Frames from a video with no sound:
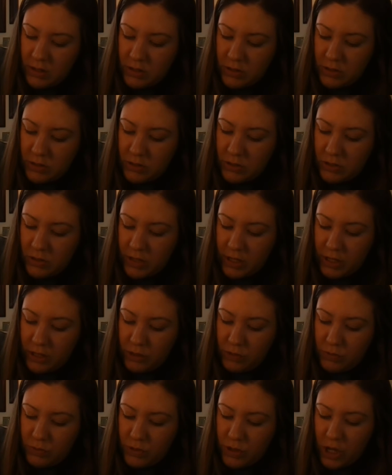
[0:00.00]
so that
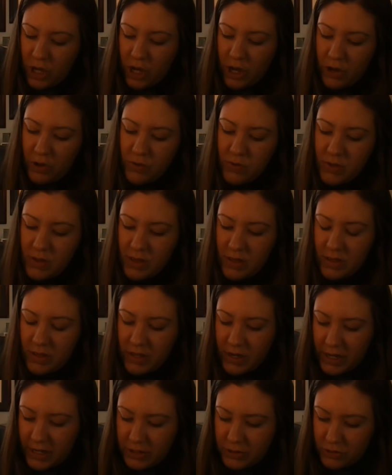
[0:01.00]
you know
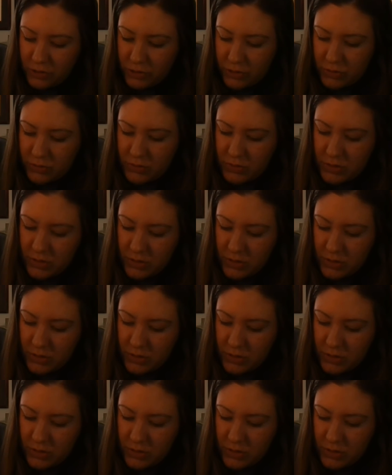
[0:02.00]
that I drew